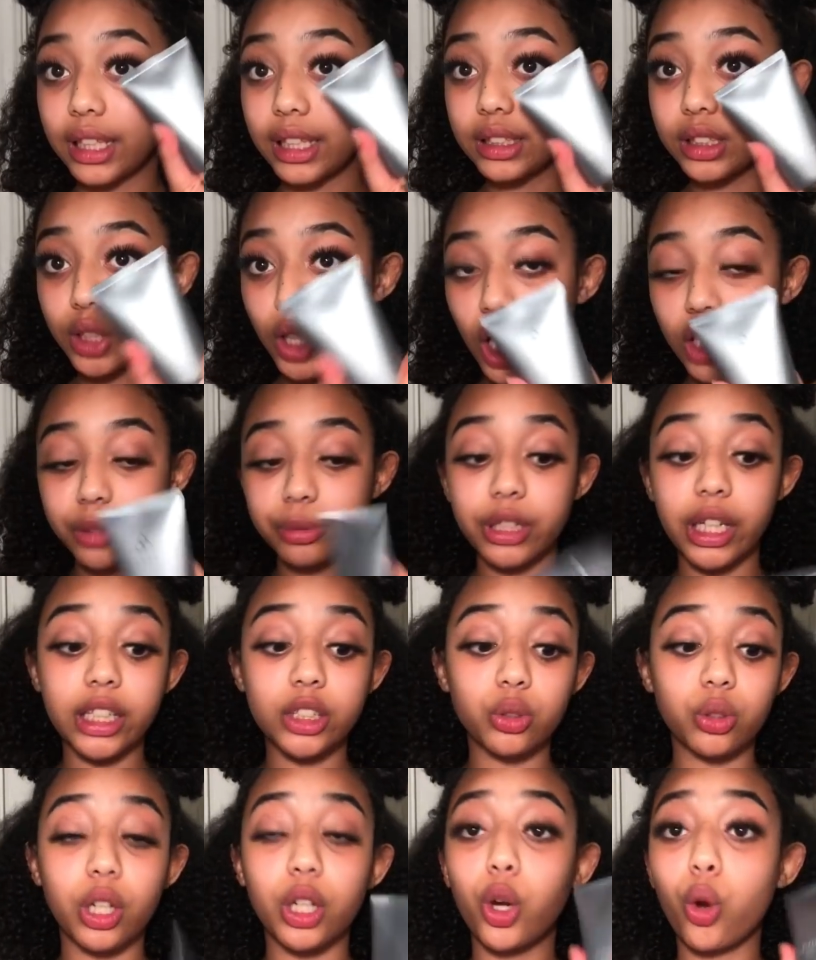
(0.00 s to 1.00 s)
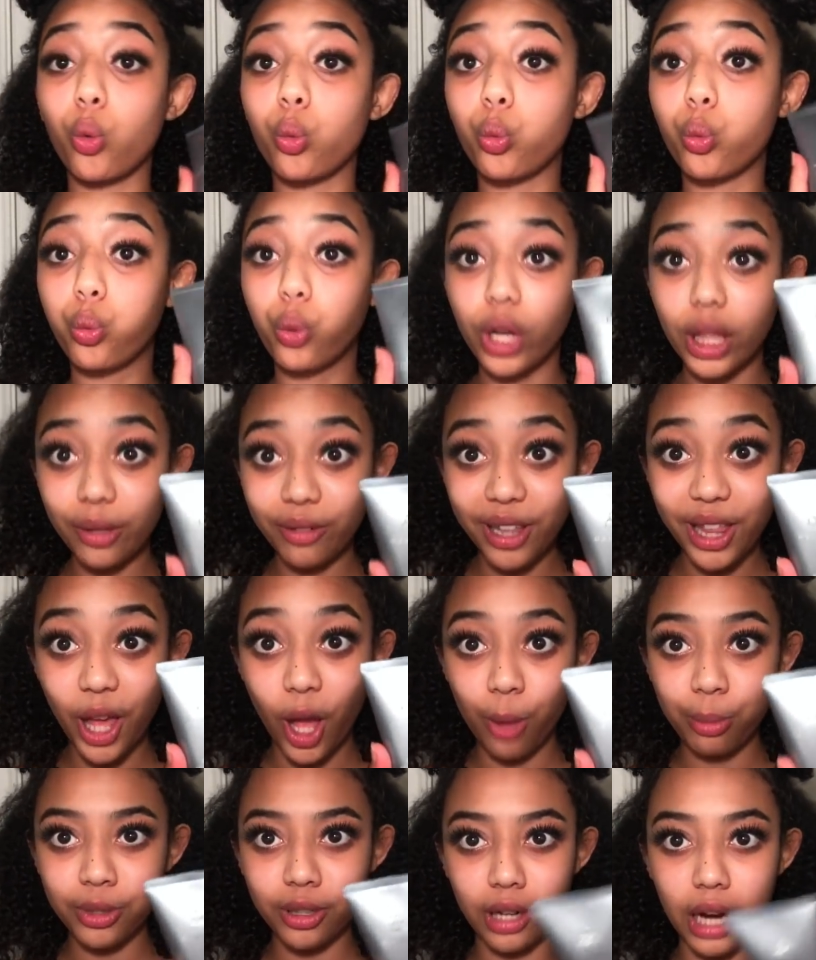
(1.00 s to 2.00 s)
This Cosmetics one really, really
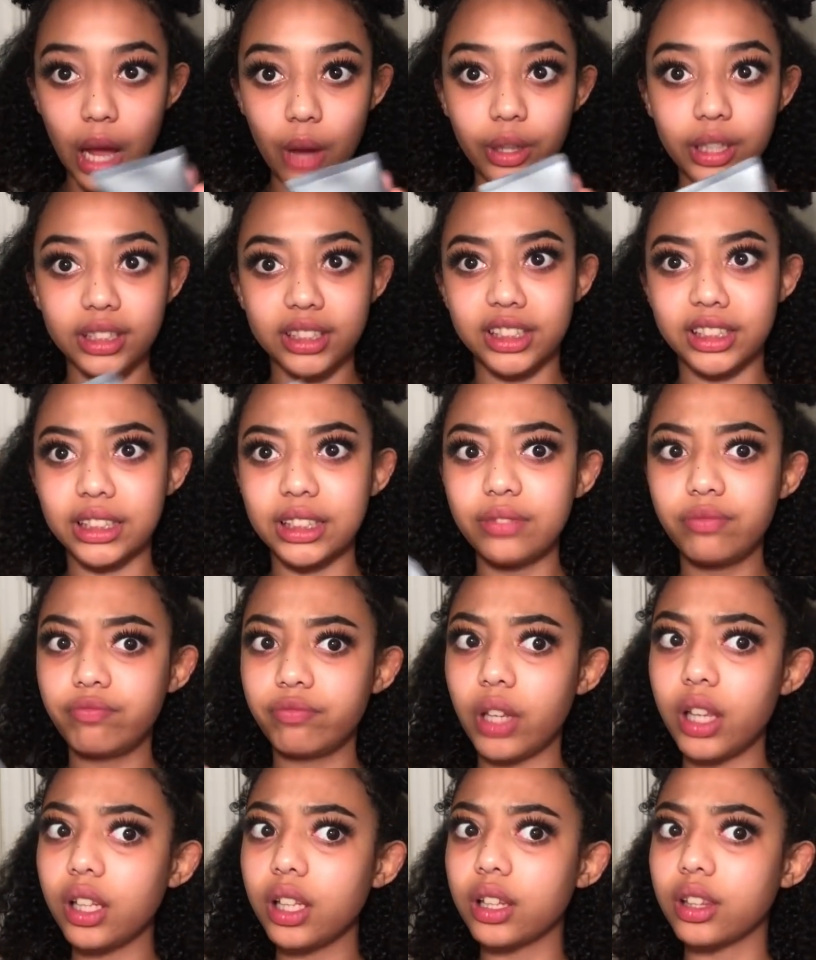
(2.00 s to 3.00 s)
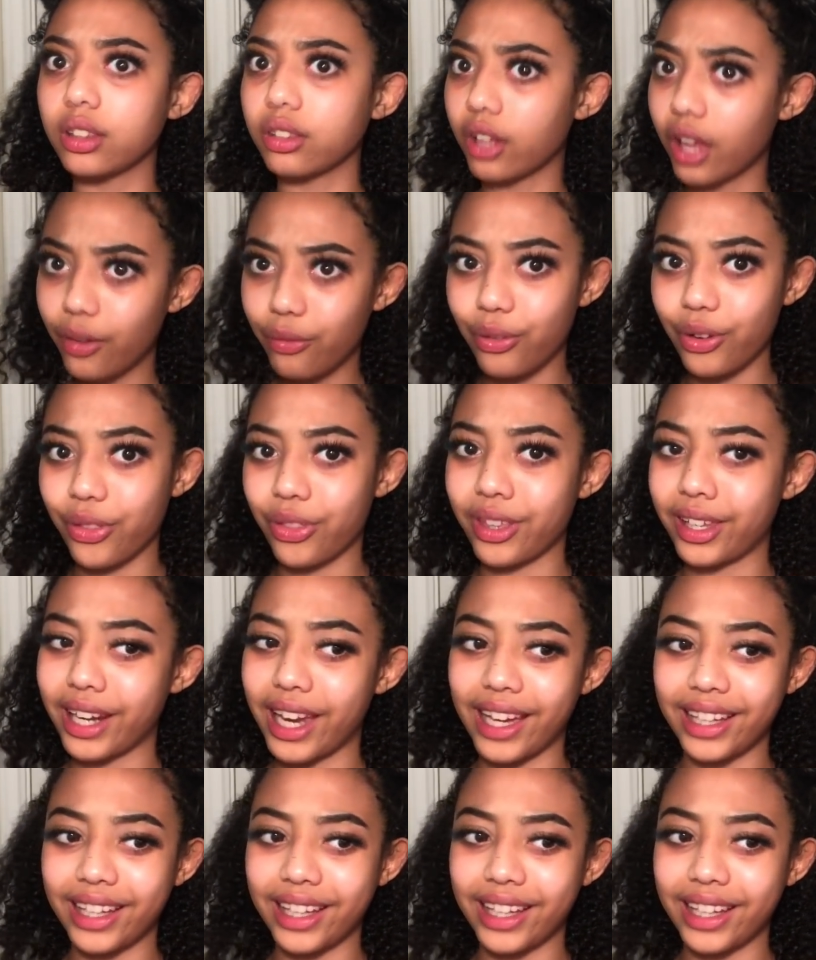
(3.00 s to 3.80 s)
helped her out, and she fell in love with it